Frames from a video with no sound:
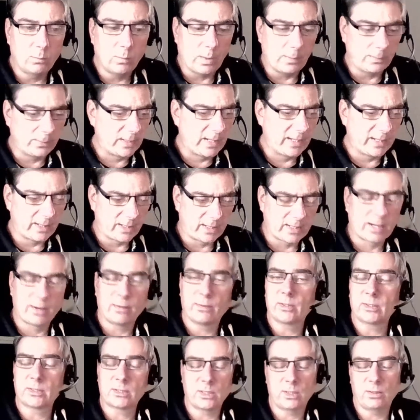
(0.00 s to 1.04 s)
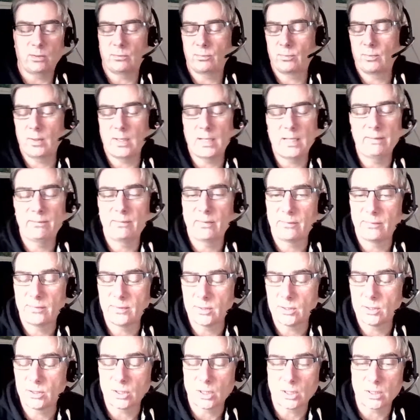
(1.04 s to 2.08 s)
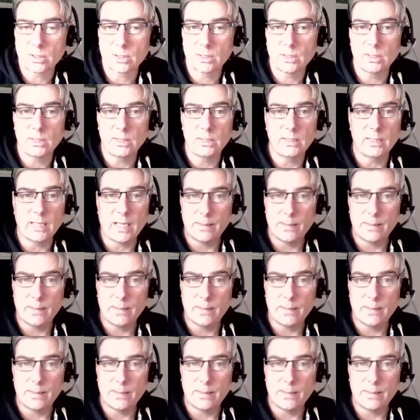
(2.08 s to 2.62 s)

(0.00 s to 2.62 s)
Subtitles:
playing a character, even if it's just the